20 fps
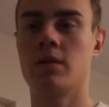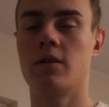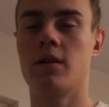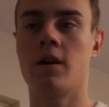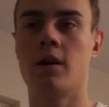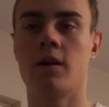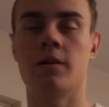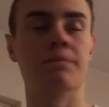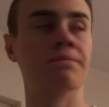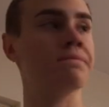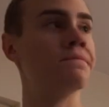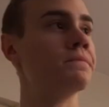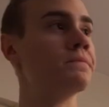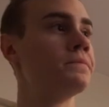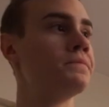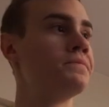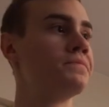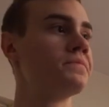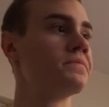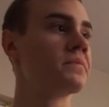Um,
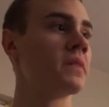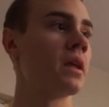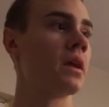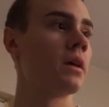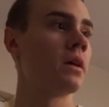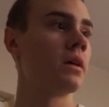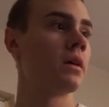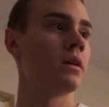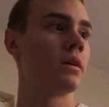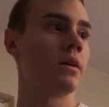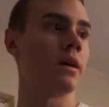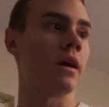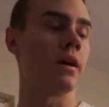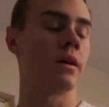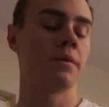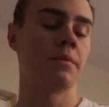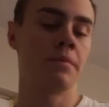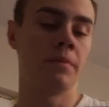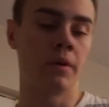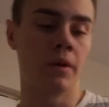yeah,
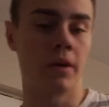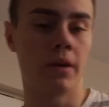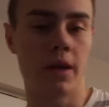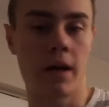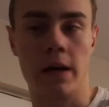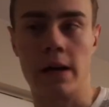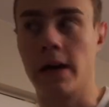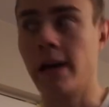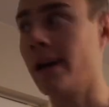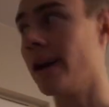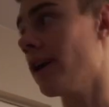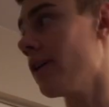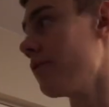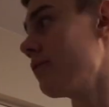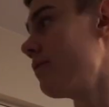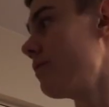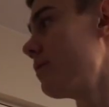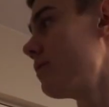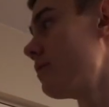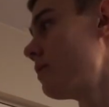but I
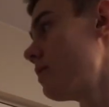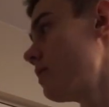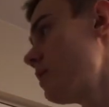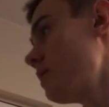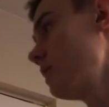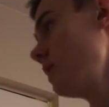have